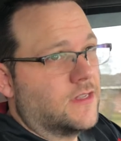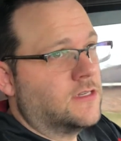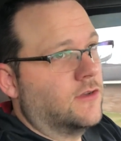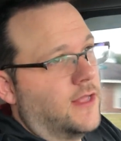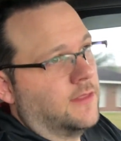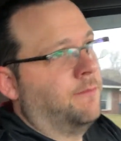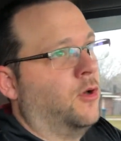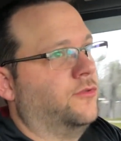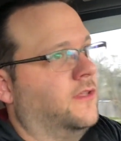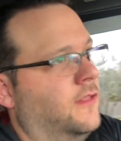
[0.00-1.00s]
still got the
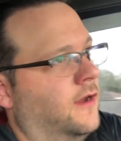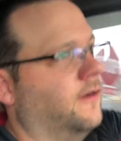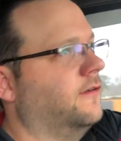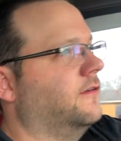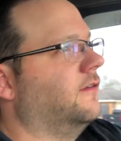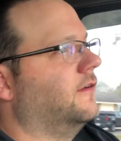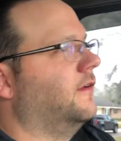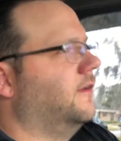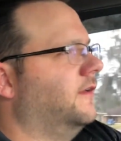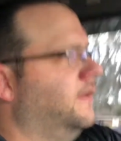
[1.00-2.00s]
bolt in there,
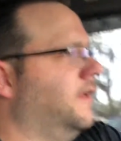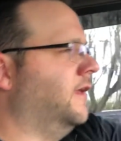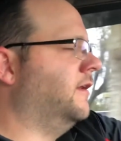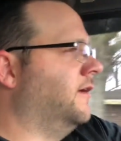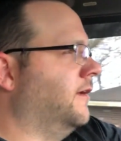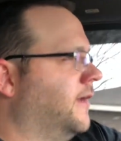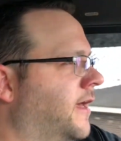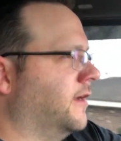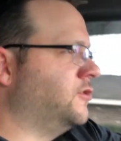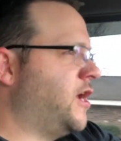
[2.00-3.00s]
and uh, it
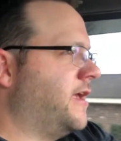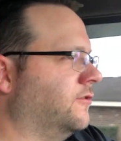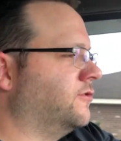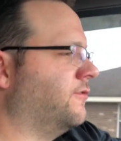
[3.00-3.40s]
kind of jangles